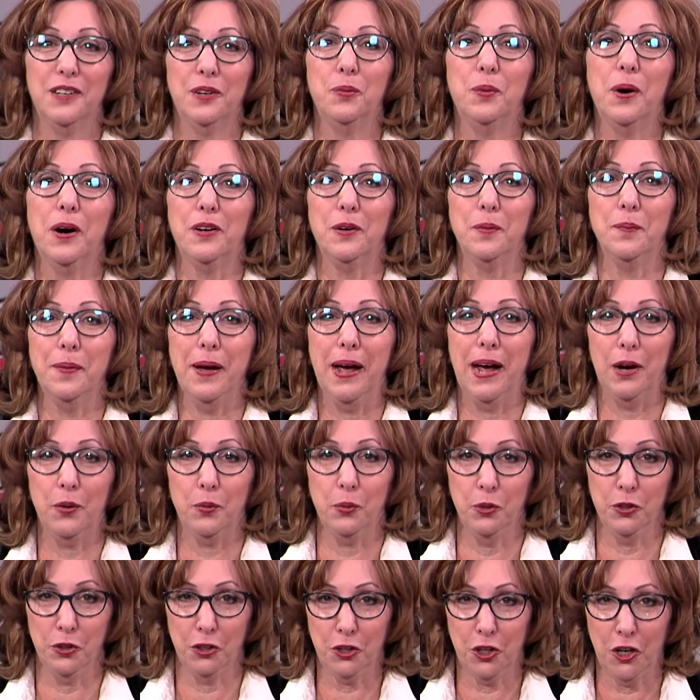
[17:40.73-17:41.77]
Welcome back.
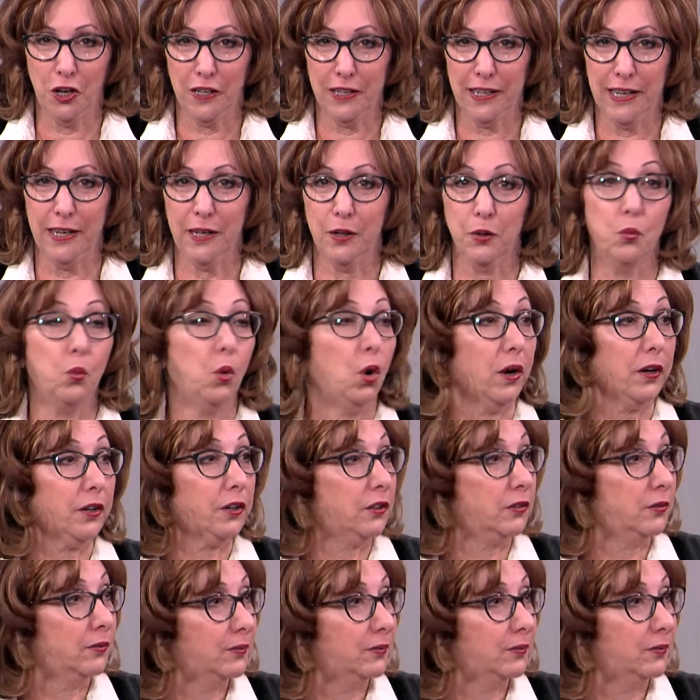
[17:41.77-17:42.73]
We're talking water.